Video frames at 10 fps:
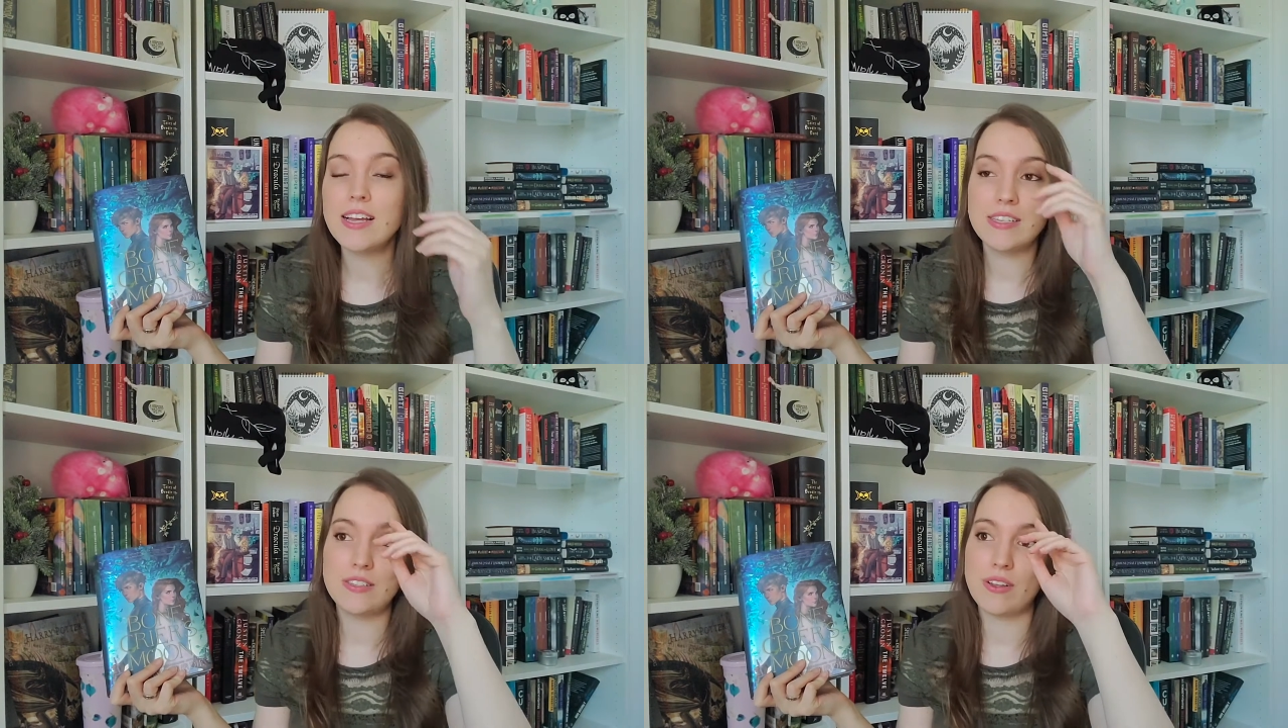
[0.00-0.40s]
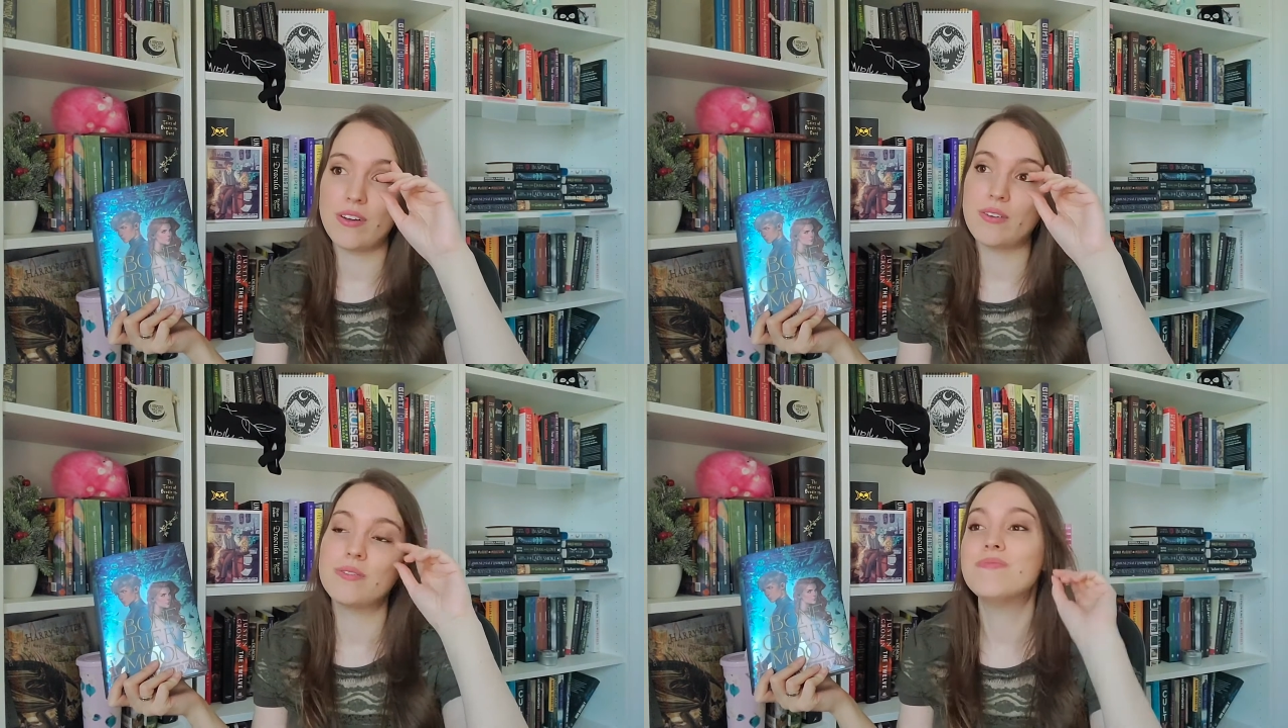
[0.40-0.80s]

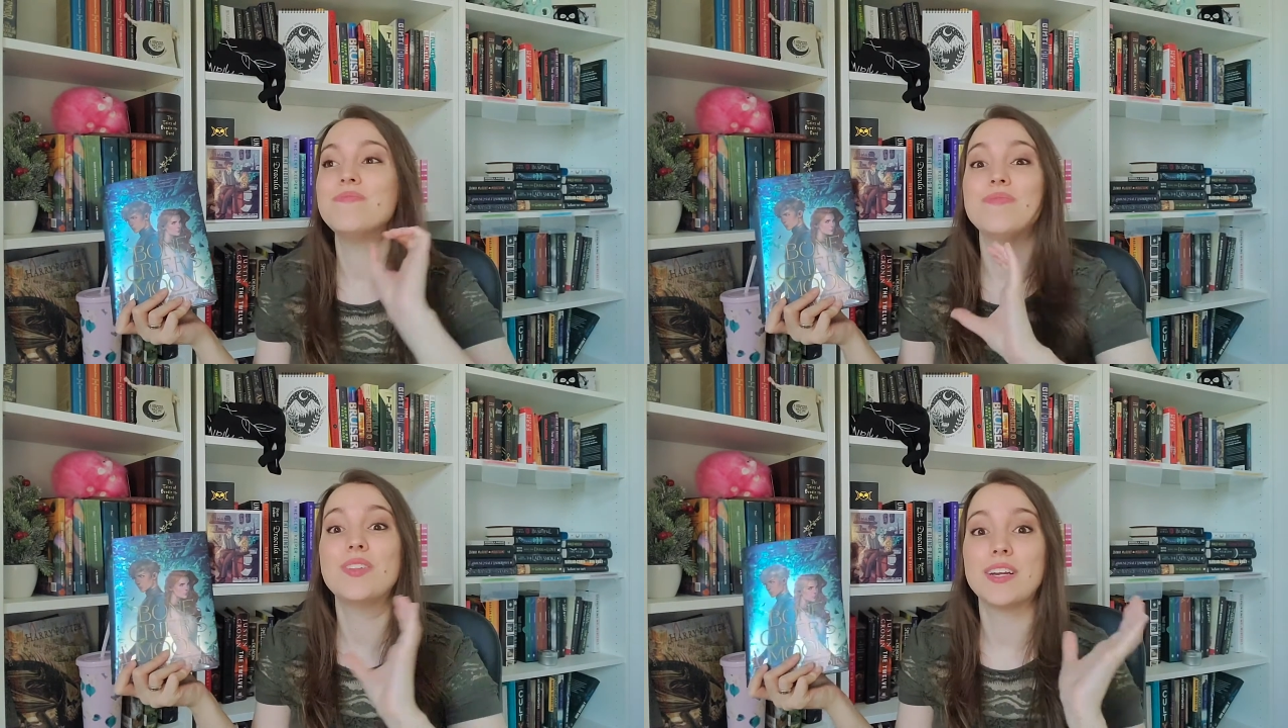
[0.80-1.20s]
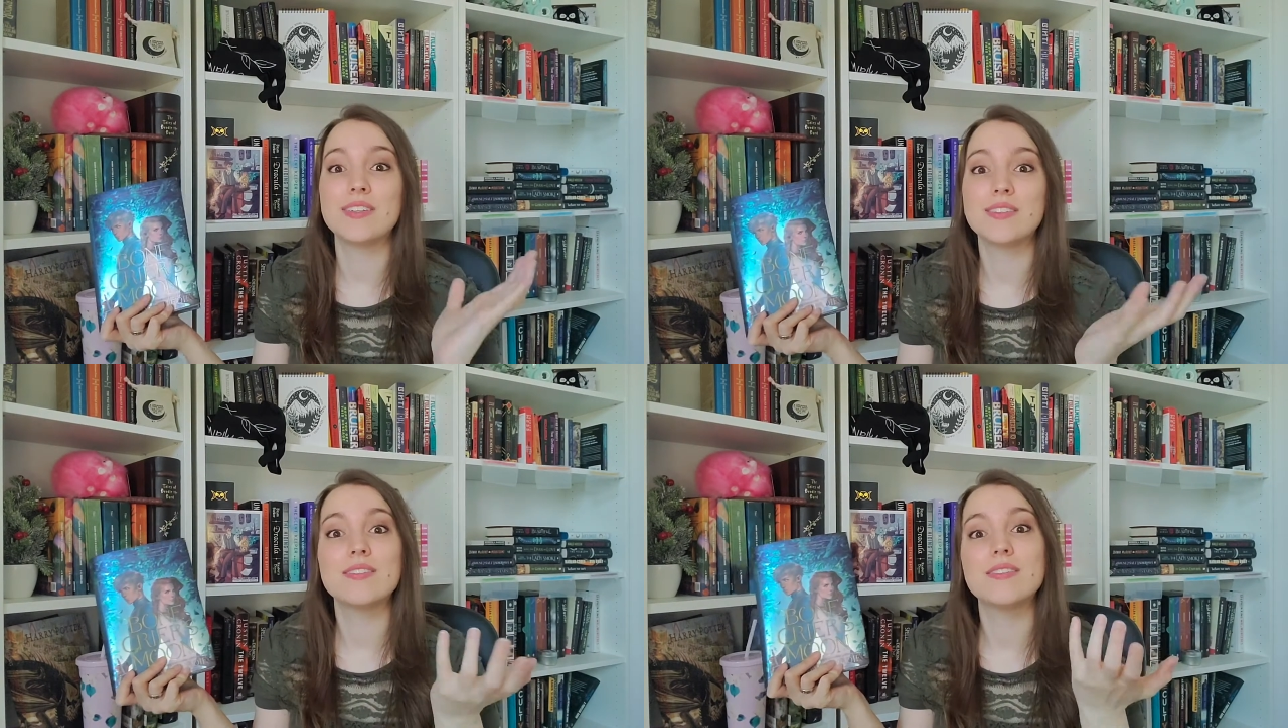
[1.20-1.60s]
So
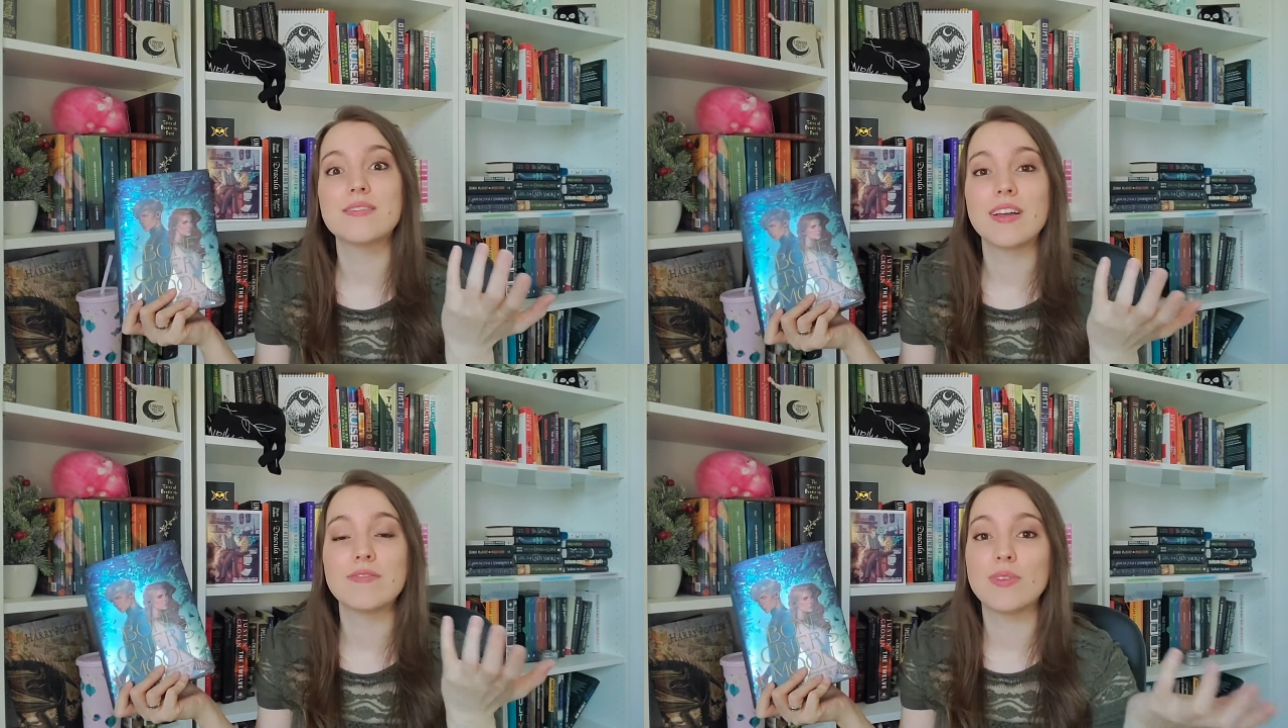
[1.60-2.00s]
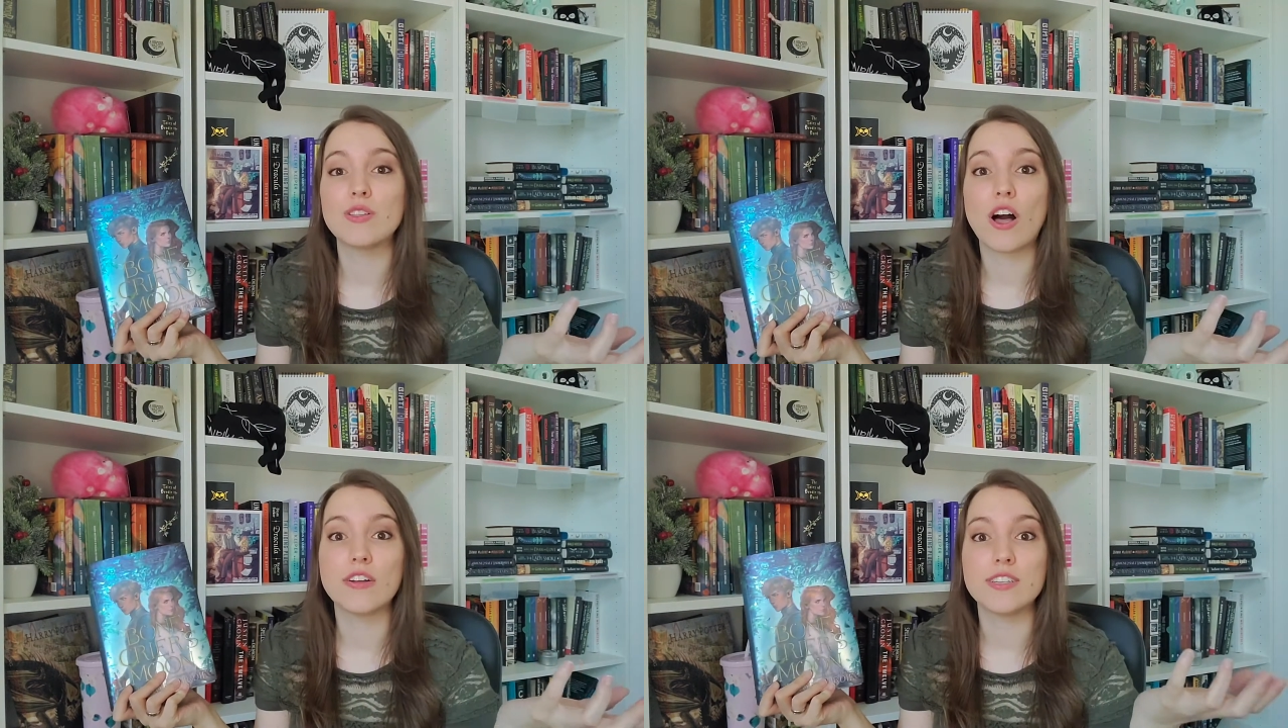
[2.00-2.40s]
there's a
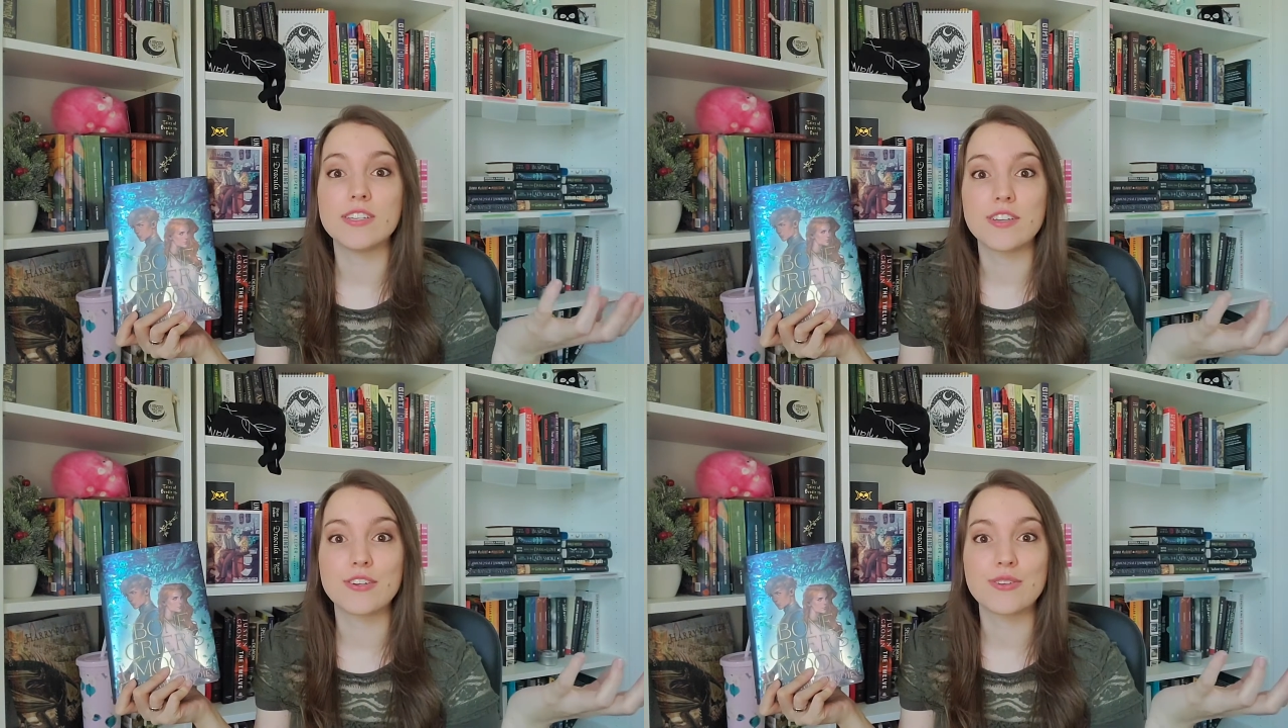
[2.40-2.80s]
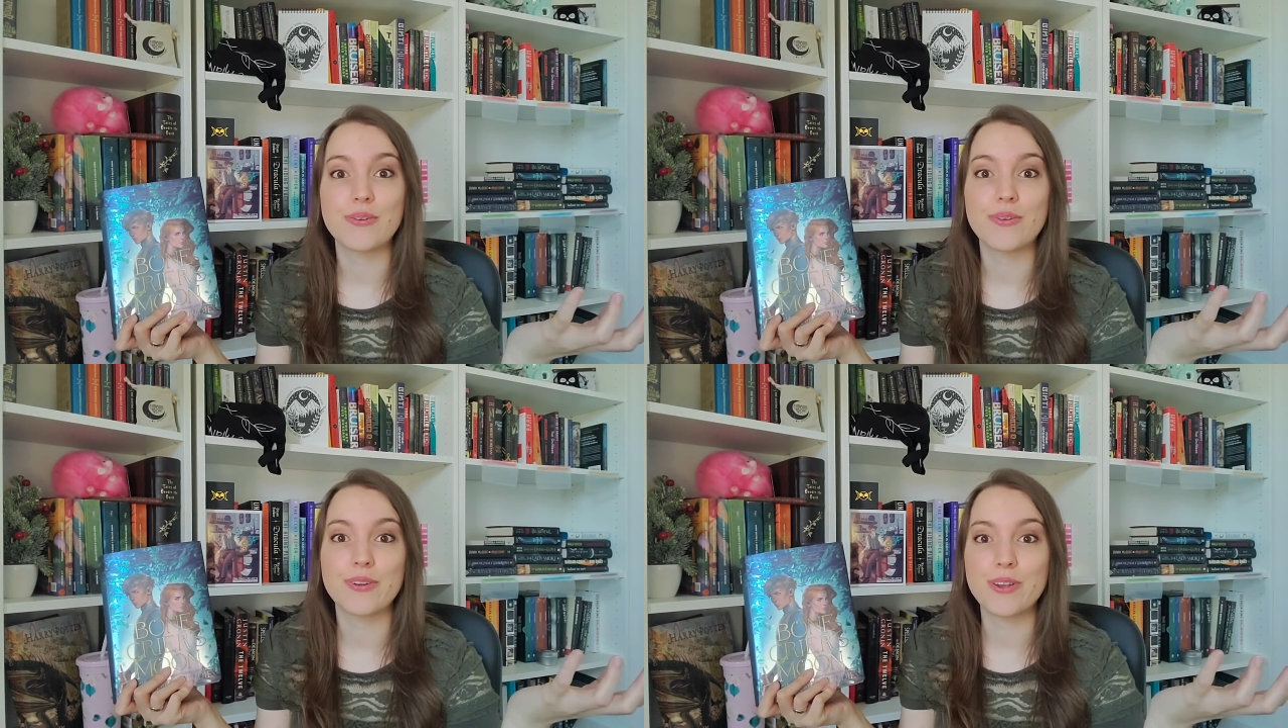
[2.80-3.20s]
lot that starts
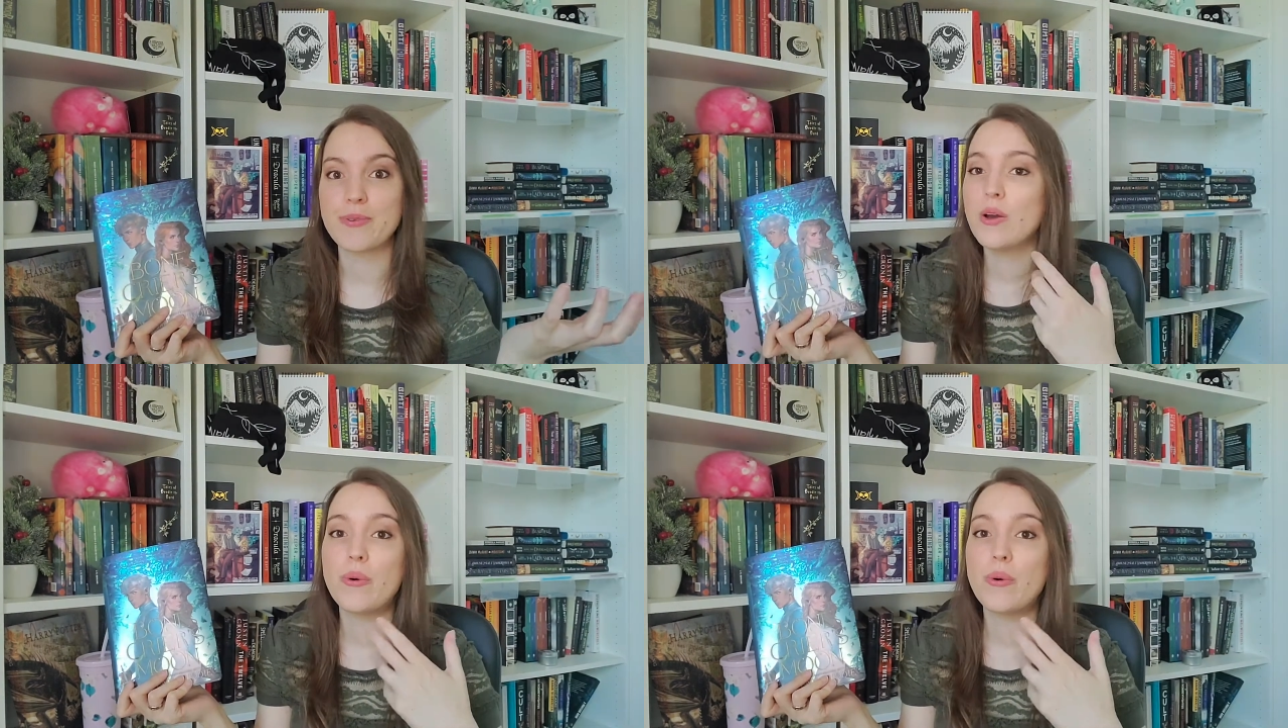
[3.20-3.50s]
going on here.